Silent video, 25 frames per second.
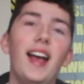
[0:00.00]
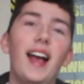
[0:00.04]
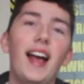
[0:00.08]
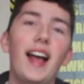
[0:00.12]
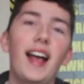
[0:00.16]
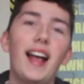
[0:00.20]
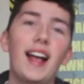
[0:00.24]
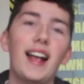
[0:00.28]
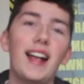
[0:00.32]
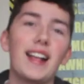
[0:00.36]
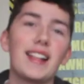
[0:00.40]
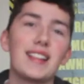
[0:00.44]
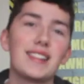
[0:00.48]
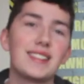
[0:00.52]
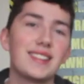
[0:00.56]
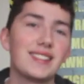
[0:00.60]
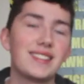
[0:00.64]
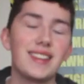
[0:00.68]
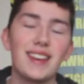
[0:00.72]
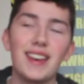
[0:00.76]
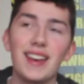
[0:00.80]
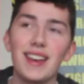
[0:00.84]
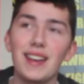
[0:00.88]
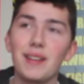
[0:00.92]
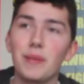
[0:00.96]
and
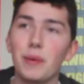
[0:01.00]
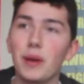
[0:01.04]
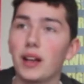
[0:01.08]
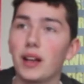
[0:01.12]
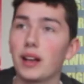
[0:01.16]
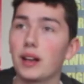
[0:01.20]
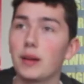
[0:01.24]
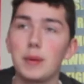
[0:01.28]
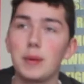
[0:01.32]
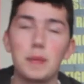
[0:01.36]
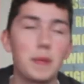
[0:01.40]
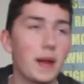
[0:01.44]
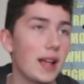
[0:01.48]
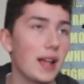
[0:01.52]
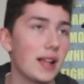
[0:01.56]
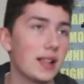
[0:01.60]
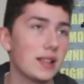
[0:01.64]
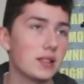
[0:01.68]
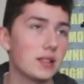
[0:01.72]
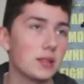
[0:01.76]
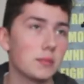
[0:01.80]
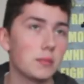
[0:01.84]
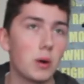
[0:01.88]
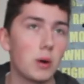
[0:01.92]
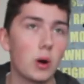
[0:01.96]
today we are going to be playing
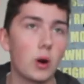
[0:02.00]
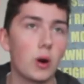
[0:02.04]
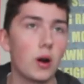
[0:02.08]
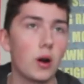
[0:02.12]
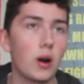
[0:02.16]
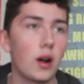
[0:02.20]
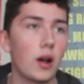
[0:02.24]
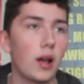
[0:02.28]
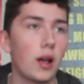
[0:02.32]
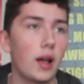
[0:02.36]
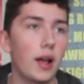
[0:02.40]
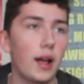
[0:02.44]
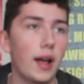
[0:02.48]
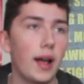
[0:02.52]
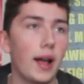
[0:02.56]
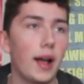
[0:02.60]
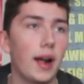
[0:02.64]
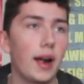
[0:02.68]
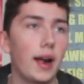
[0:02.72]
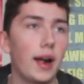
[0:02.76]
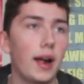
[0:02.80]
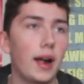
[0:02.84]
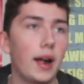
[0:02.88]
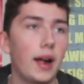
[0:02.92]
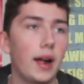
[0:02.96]
some more,
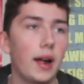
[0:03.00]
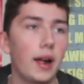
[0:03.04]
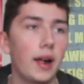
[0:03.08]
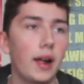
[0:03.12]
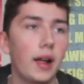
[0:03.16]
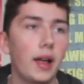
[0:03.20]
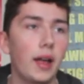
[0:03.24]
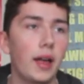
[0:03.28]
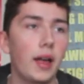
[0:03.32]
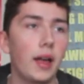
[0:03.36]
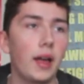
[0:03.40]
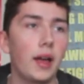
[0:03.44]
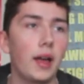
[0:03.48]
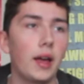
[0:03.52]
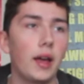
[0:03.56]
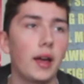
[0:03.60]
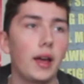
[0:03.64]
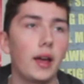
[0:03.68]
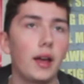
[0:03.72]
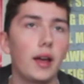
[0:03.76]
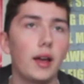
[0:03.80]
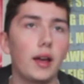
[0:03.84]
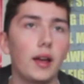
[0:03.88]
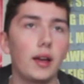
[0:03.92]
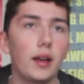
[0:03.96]
uh...
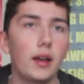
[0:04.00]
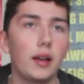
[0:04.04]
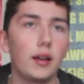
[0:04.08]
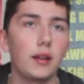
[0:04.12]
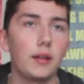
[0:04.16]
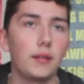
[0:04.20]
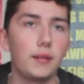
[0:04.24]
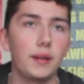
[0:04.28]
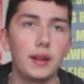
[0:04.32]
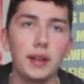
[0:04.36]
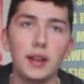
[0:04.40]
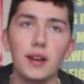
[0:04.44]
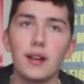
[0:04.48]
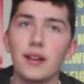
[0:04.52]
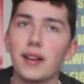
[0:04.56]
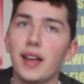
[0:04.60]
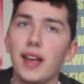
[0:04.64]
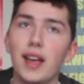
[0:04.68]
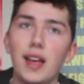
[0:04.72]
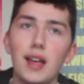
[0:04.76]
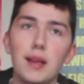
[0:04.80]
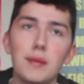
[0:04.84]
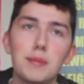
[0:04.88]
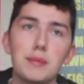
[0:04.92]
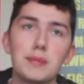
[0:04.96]
video
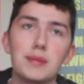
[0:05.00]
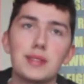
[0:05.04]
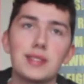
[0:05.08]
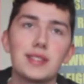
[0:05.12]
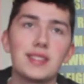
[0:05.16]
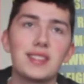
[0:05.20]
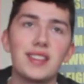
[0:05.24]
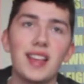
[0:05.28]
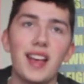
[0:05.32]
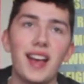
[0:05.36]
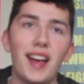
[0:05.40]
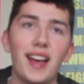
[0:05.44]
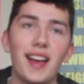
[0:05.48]
games.